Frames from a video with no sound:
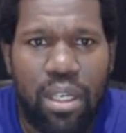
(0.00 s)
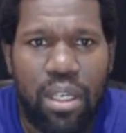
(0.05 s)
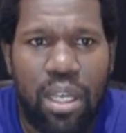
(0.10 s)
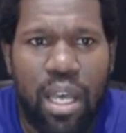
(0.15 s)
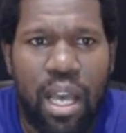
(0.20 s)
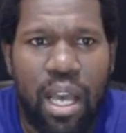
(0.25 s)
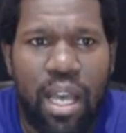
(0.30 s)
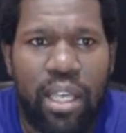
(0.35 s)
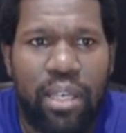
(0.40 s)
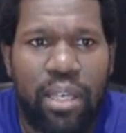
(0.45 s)

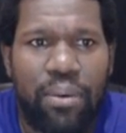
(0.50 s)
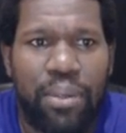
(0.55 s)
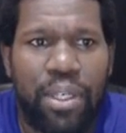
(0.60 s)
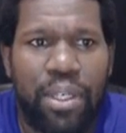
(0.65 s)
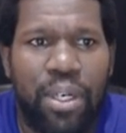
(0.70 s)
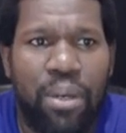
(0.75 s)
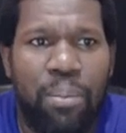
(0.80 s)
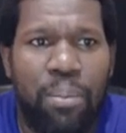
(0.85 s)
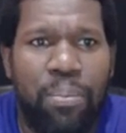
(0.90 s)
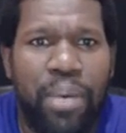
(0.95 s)
All right, here we
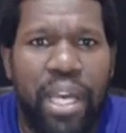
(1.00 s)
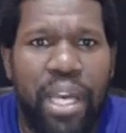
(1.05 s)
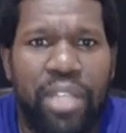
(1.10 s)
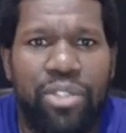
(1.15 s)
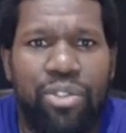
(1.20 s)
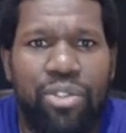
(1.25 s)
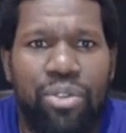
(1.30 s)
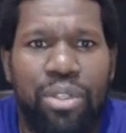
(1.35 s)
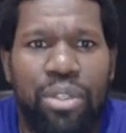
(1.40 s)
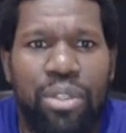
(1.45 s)
go.
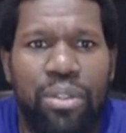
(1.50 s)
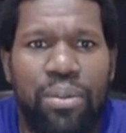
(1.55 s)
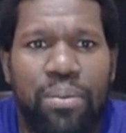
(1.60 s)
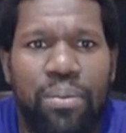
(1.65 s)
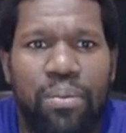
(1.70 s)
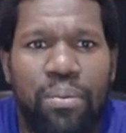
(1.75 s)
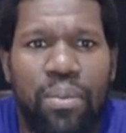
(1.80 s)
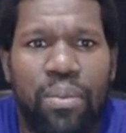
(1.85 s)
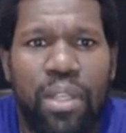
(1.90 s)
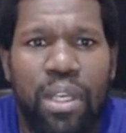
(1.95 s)
Petra,
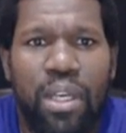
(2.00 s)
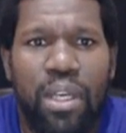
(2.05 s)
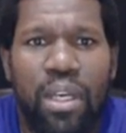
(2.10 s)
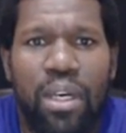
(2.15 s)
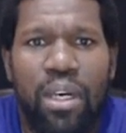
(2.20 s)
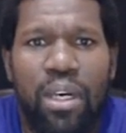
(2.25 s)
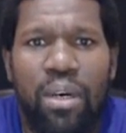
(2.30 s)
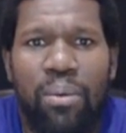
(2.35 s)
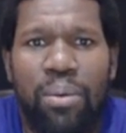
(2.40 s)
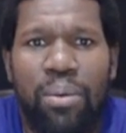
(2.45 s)

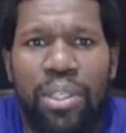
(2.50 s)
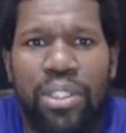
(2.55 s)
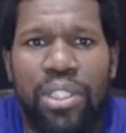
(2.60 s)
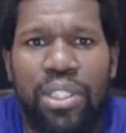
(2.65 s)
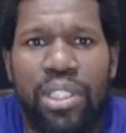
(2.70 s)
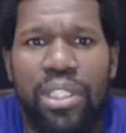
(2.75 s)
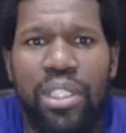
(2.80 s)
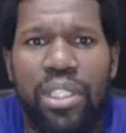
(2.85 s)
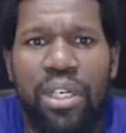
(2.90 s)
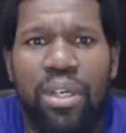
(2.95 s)

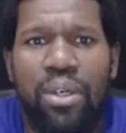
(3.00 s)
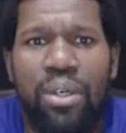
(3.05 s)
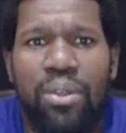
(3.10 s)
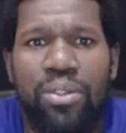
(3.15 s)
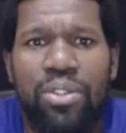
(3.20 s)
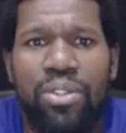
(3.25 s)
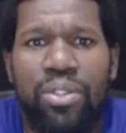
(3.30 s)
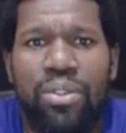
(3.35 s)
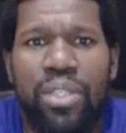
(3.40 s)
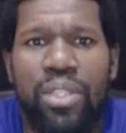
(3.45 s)
originally
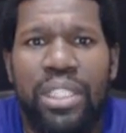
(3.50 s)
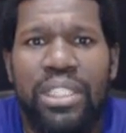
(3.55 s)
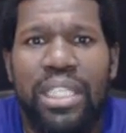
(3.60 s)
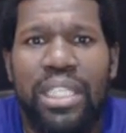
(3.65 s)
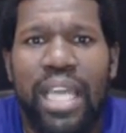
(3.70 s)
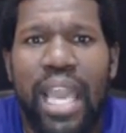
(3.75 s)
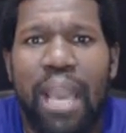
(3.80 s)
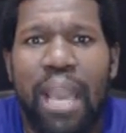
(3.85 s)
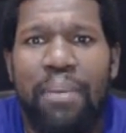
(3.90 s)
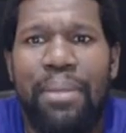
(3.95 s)
known to its
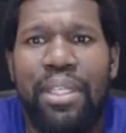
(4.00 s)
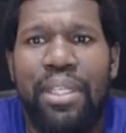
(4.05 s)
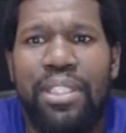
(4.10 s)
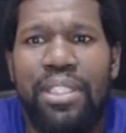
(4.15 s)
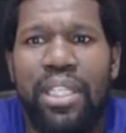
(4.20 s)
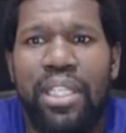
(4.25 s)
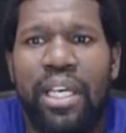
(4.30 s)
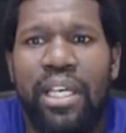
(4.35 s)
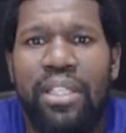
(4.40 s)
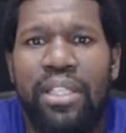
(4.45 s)

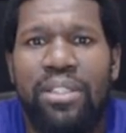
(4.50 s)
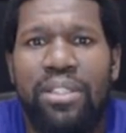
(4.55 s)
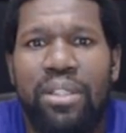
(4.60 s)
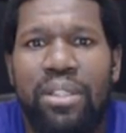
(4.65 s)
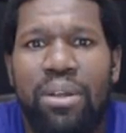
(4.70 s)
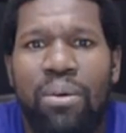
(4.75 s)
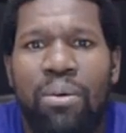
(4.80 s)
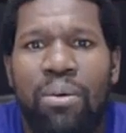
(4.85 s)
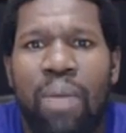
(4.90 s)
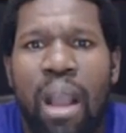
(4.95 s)
inhabitants as
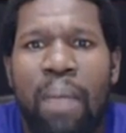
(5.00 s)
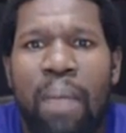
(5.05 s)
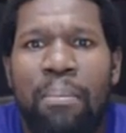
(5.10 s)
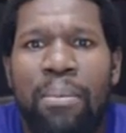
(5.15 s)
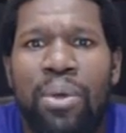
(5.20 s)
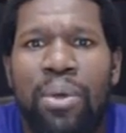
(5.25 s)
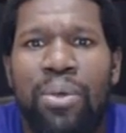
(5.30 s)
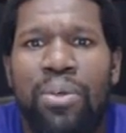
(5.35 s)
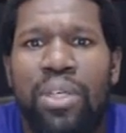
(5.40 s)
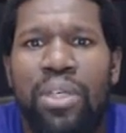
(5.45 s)

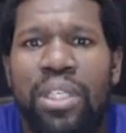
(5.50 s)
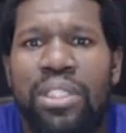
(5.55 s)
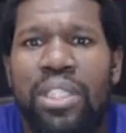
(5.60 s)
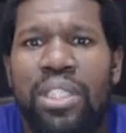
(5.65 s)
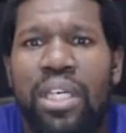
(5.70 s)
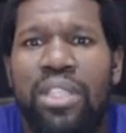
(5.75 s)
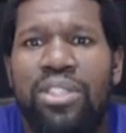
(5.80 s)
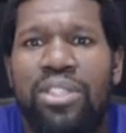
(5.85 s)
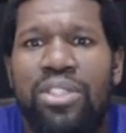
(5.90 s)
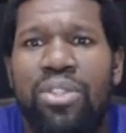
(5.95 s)
Ramout, is
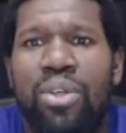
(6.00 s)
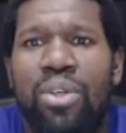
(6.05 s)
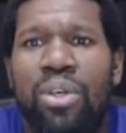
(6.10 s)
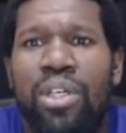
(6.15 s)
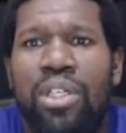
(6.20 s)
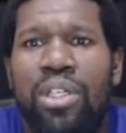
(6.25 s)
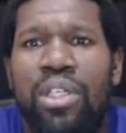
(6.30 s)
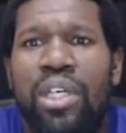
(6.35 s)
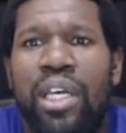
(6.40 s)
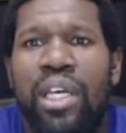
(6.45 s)
a
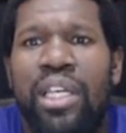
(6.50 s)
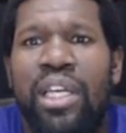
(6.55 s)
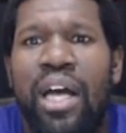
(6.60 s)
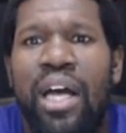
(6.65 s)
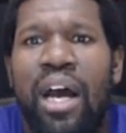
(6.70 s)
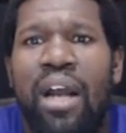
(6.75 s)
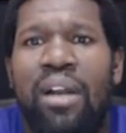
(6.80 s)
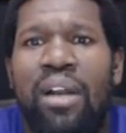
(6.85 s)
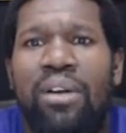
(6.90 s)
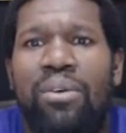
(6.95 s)
historical and
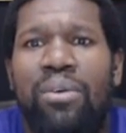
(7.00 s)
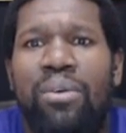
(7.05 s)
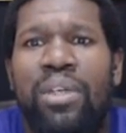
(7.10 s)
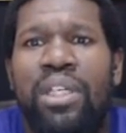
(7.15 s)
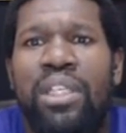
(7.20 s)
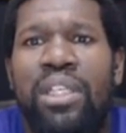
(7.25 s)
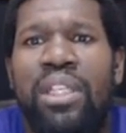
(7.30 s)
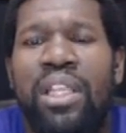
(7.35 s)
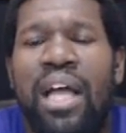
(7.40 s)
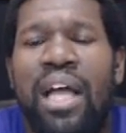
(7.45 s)

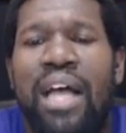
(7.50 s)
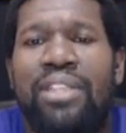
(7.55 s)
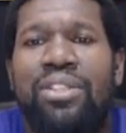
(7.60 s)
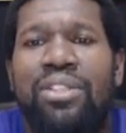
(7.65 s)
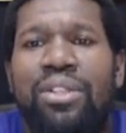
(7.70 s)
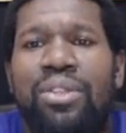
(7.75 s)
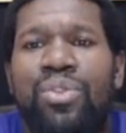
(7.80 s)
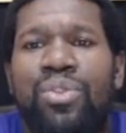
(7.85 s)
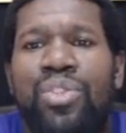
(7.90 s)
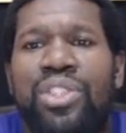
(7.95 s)

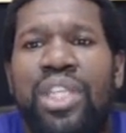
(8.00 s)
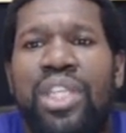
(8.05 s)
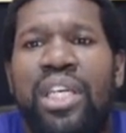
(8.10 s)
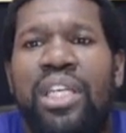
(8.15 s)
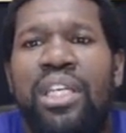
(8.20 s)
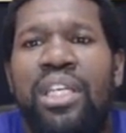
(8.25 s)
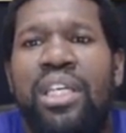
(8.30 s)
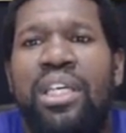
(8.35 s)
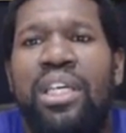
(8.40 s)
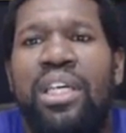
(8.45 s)
archaeological
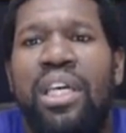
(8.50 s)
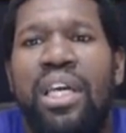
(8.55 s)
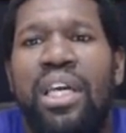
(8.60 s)
city